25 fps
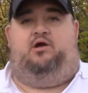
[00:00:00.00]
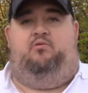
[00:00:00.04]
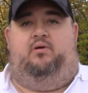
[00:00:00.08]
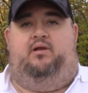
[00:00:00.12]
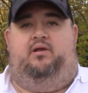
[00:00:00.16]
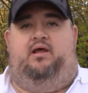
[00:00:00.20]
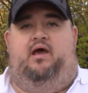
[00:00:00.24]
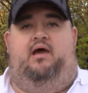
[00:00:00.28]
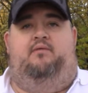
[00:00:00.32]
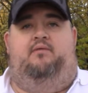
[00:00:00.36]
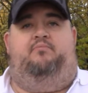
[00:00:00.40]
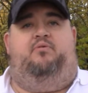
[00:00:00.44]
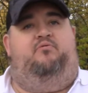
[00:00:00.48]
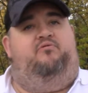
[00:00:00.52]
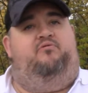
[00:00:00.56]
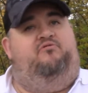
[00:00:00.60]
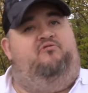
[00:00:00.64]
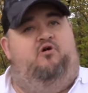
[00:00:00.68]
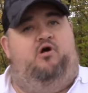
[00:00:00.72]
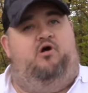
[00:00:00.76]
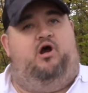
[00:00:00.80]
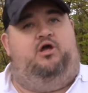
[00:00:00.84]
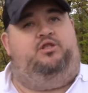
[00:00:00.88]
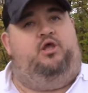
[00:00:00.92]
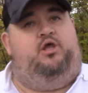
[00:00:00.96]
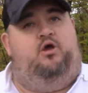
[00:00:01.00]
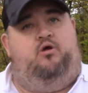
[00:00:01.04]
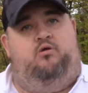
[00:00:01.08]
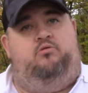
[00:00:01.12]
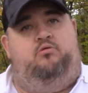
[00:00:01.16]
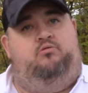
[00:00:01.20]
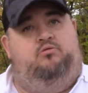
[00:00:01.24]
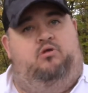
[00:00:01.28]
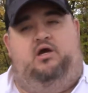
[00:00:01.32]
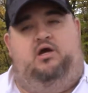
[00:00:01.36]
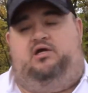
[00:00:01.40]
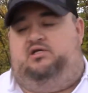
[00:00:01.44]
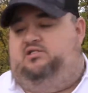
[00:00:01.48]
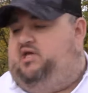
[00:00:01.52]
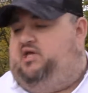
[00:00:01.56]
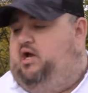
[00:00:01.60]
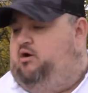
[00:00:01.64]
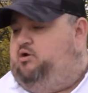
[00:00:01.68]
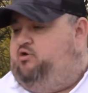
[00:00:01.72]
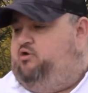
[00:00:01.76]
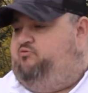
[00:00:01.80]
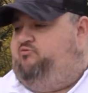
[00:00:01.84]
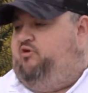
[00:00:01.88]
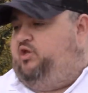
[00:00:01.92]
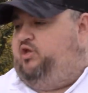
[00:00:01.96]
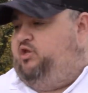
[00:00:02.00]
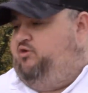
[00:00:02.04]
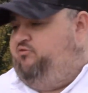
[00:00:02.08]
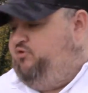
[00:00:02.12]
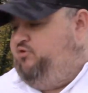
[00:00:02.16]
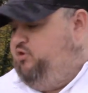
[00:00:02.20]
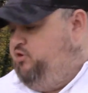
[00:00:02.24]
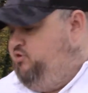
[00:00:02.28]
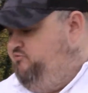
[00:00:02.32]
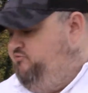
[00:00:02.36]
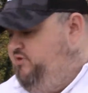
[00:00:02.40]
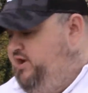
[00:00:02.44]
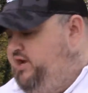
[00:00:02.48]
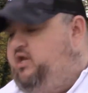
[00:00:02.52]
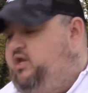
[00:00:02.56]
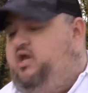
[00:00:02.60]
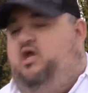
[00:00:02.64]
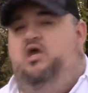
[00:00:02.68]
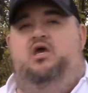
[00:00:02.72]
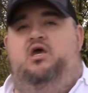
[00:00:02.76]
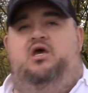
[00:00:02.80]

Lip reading: one out, but before I do, like I say, I'm going to run you through the rig.